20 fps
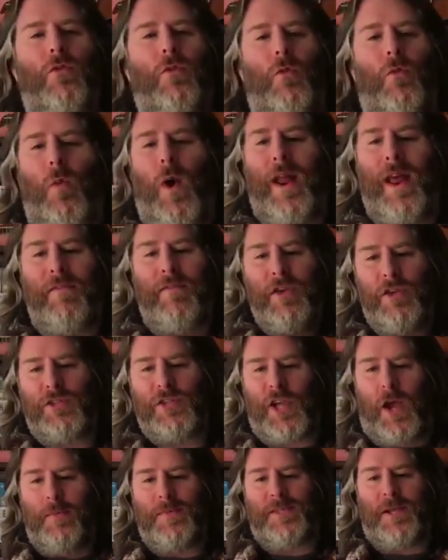Whenever you
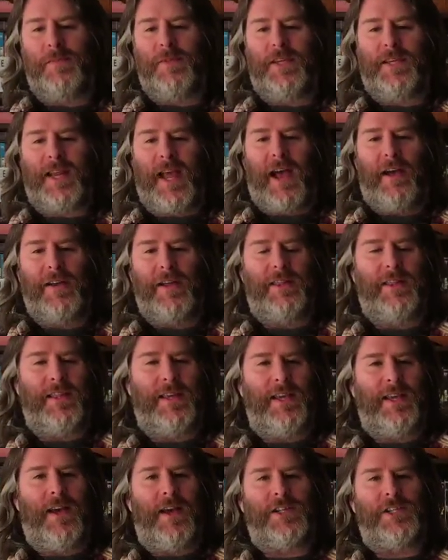type something down in
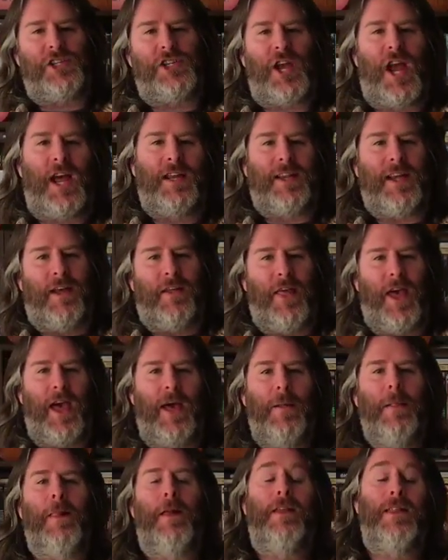the chat down there,
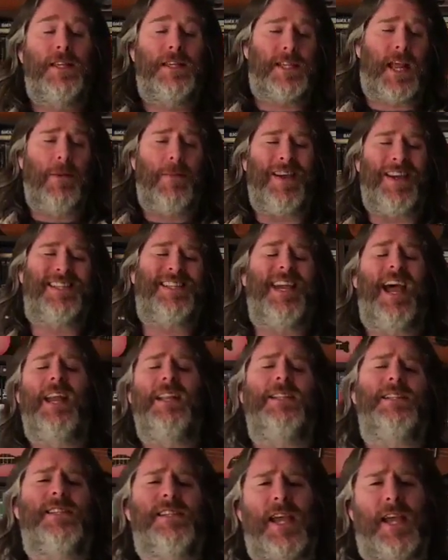there's going to be a
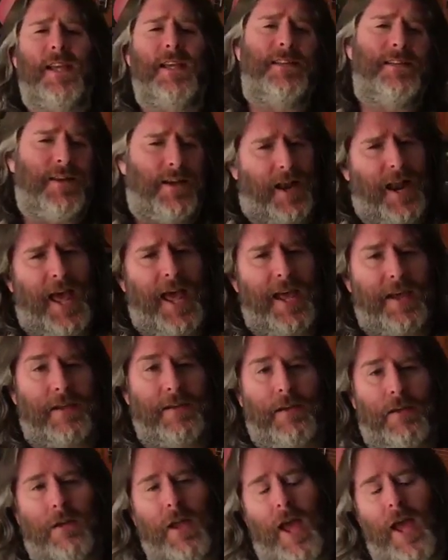10-second delay,
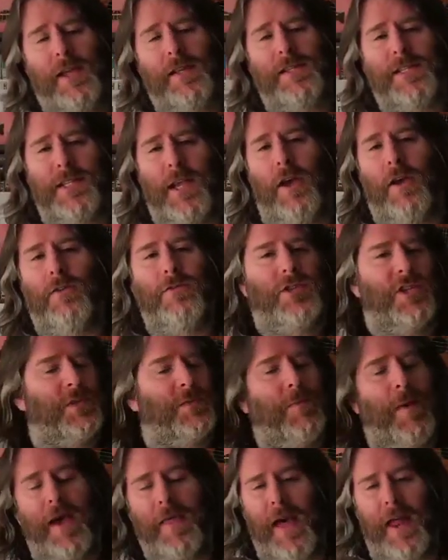okay? So just
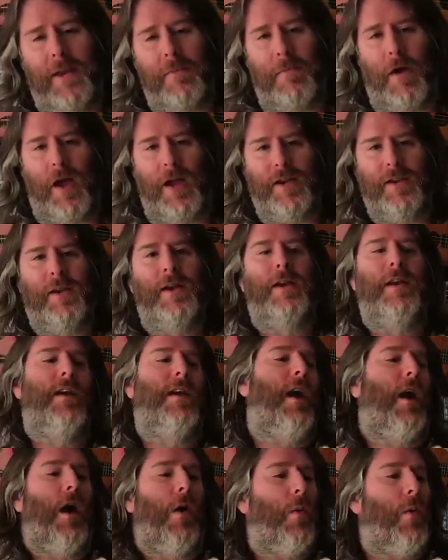bear that in mind.
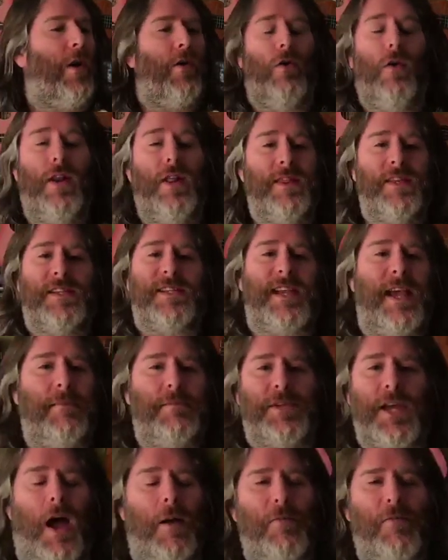We're all in the same
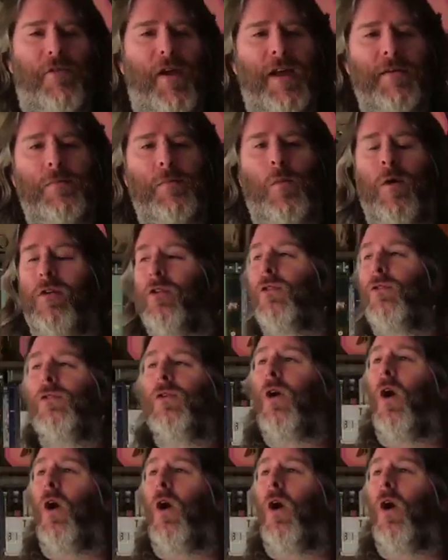time frame. We're all